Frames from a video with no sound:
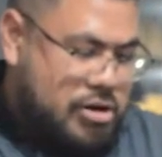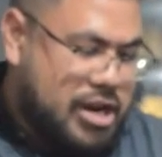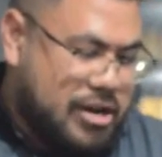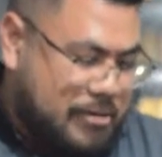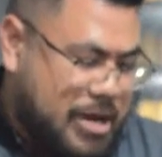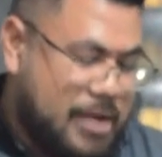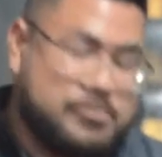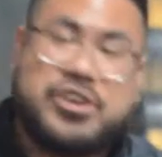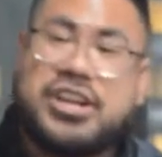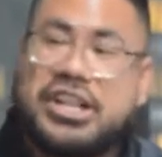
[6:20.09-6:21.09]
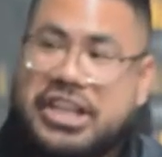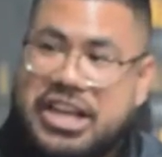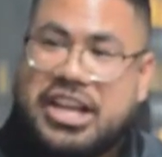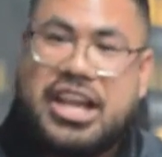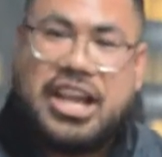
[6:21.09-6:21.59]
And, and I'm trying to
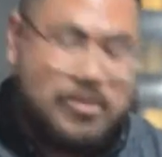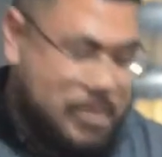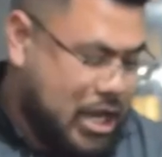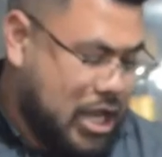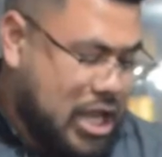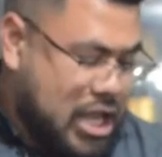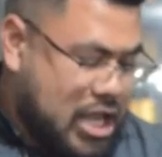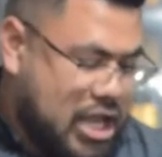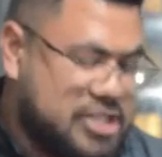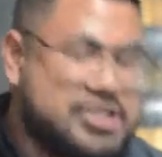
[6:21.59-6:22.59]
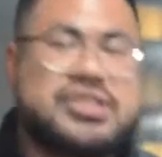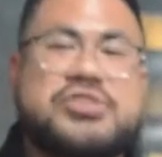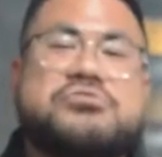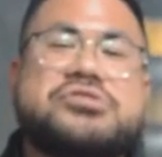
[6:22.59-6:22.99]
clean it, and I'm like, oh, it's no.